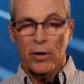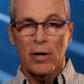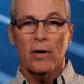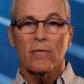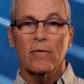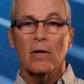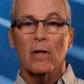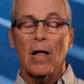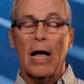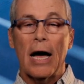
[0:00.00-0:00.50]
We
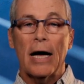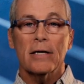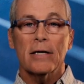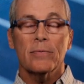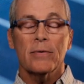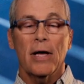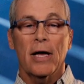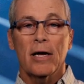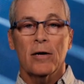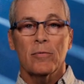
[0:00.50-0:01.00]
have
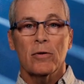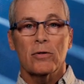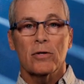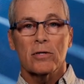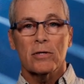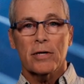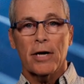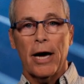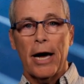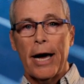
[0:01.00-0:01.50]
glass aimed at
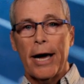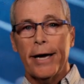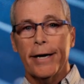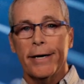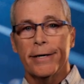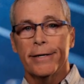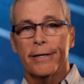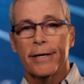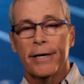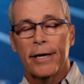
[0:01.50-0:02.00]
the sky,
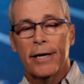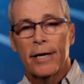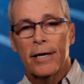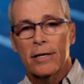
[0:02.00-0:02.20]
and